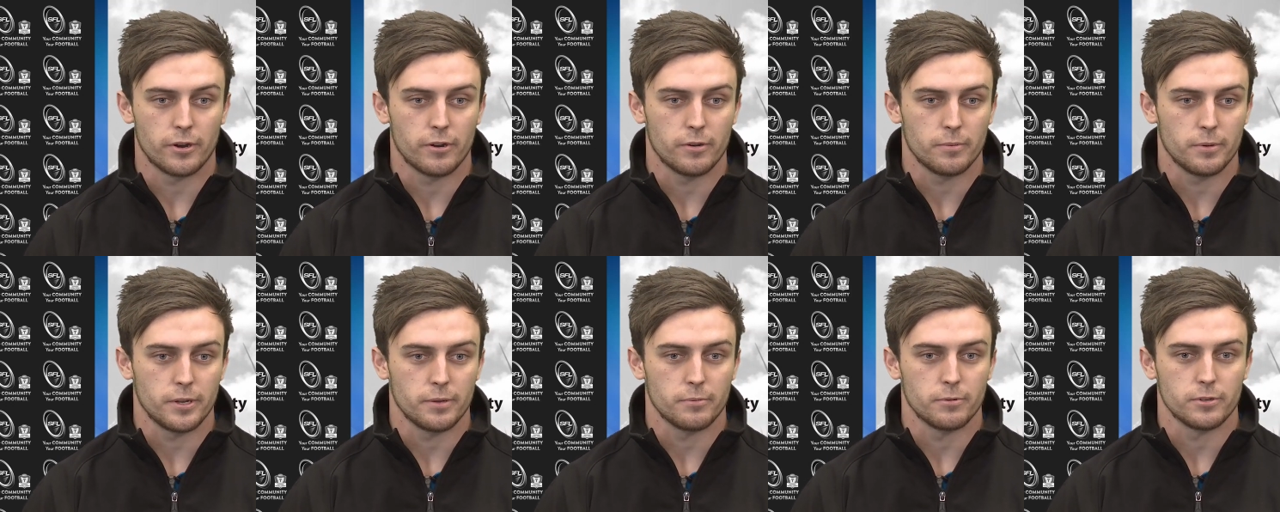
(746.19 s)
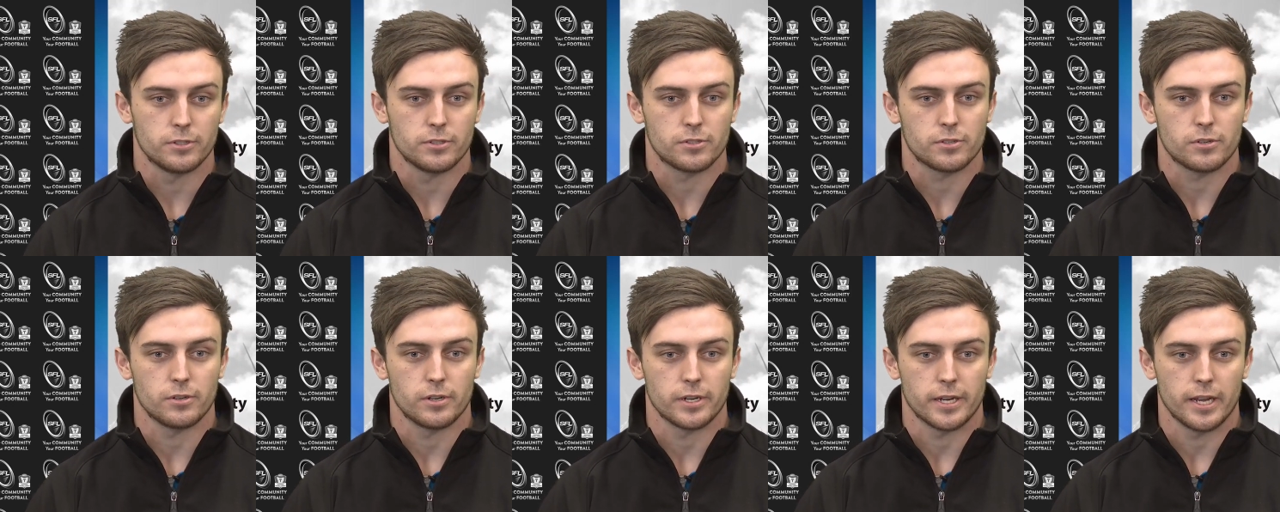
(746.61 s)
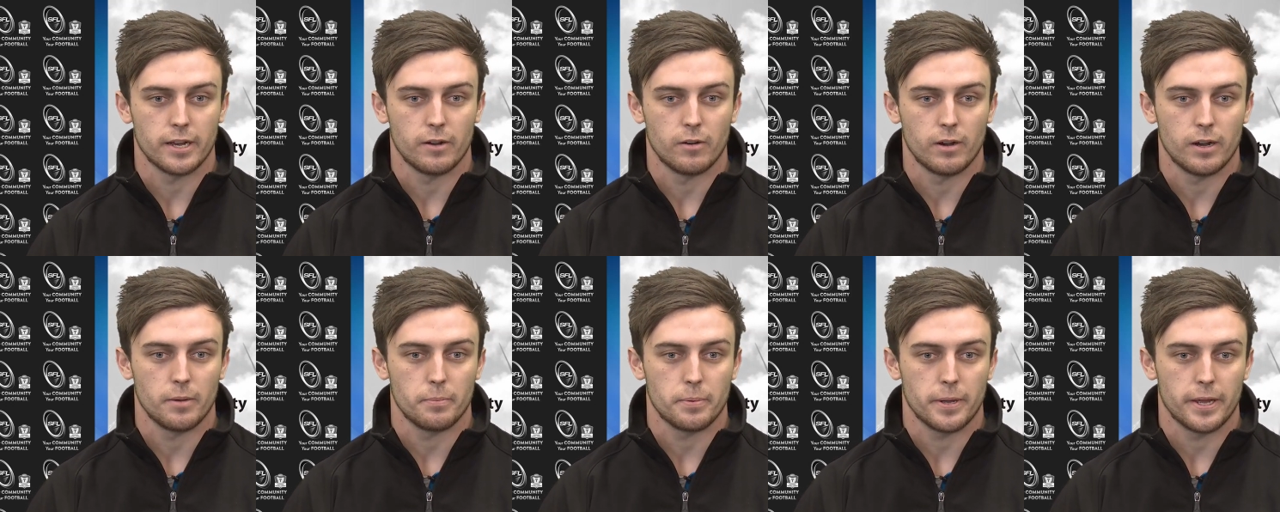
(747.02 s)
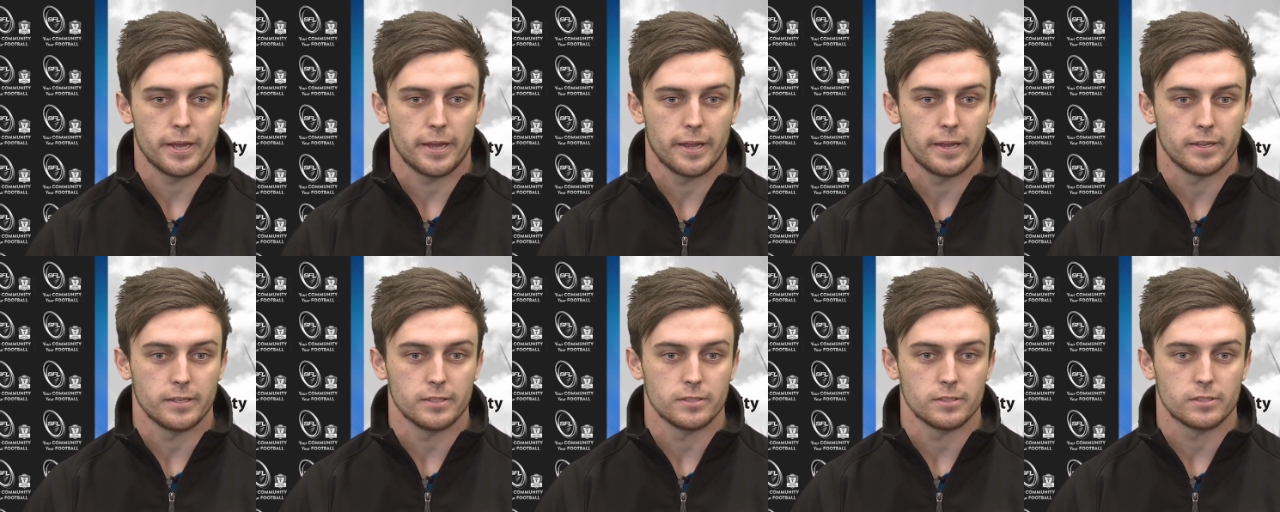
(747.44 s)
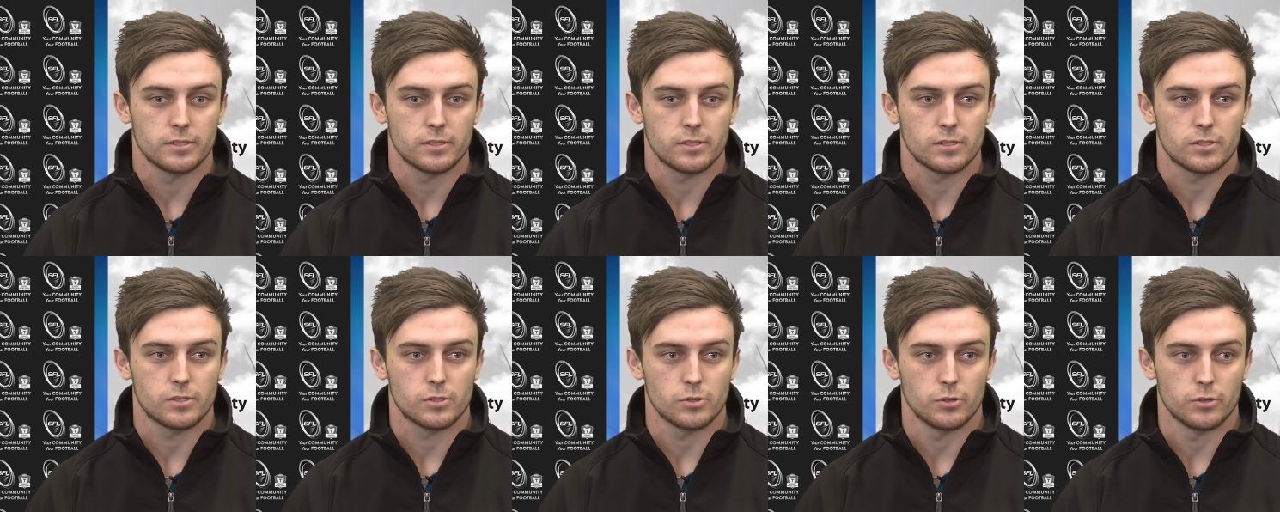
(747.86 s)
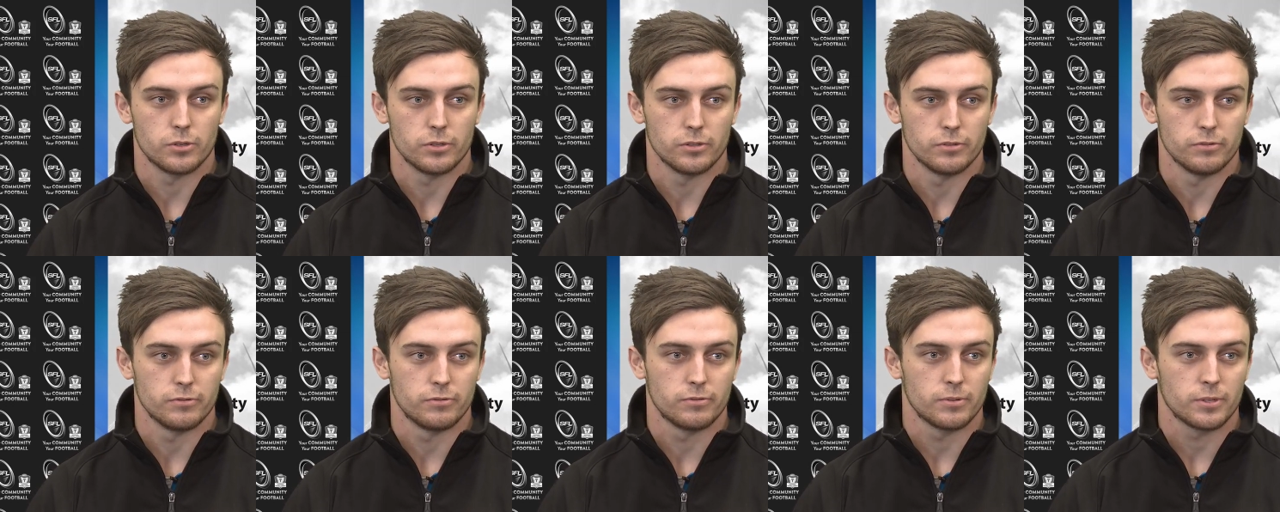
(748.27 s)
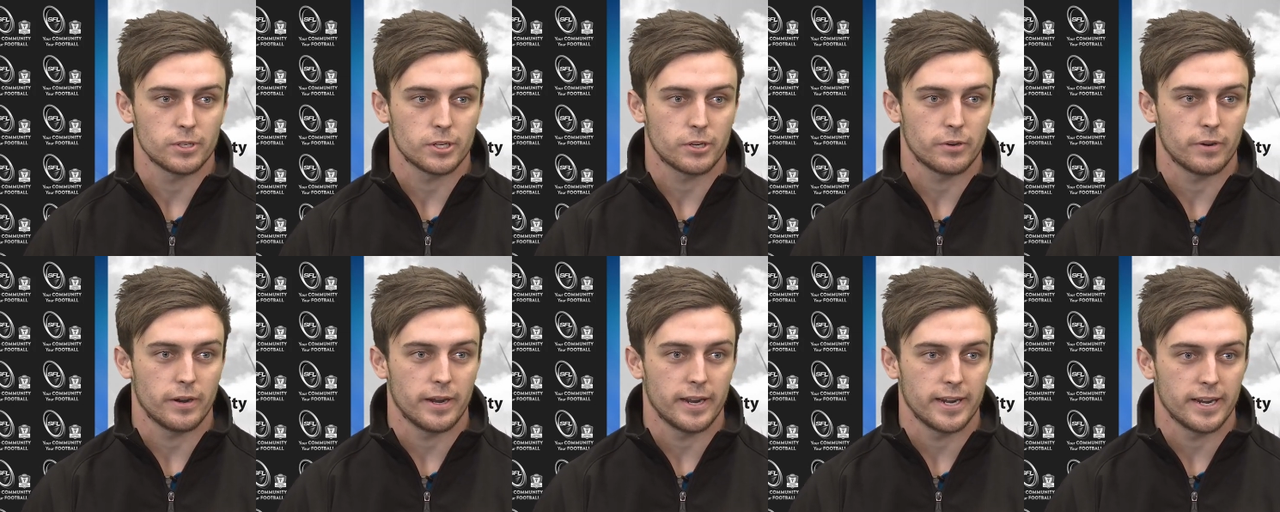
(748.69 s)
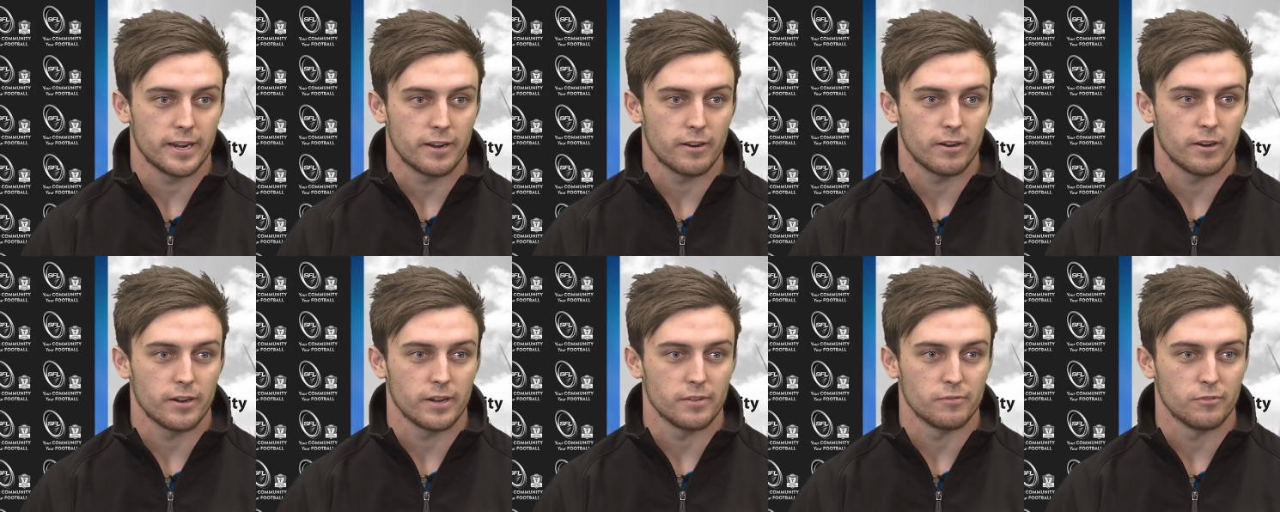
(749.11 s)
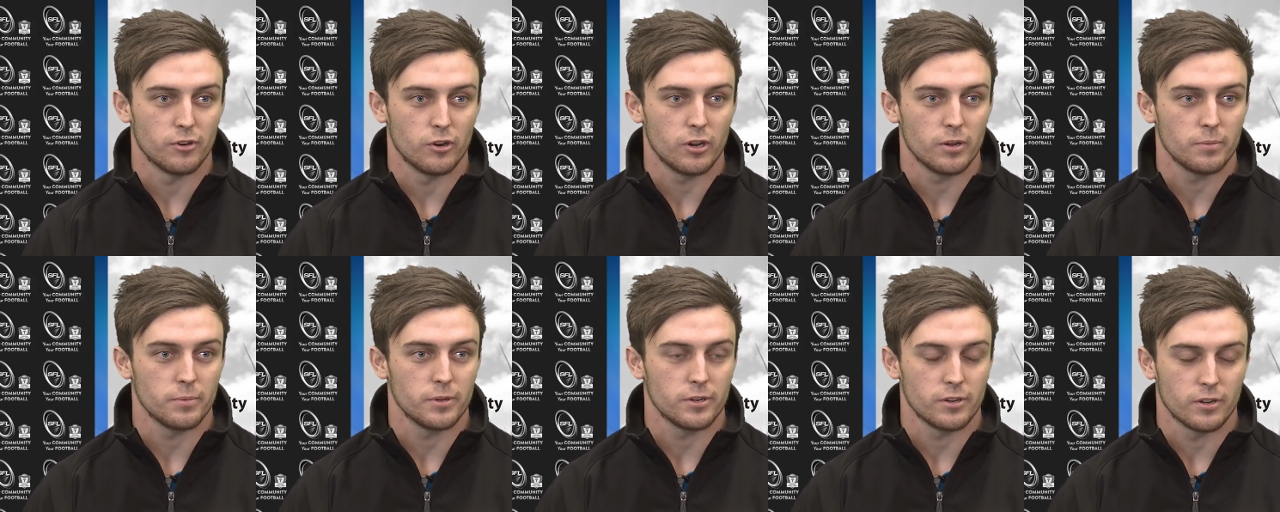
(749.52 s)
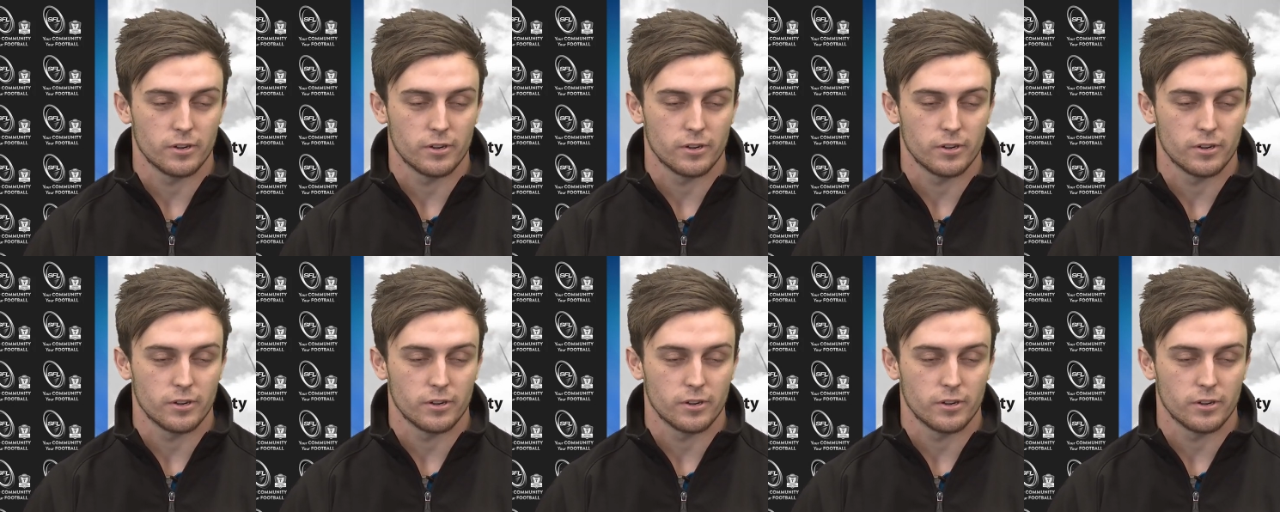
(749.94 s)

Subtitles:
I mean, we've just got to go up and sort of create our own environment.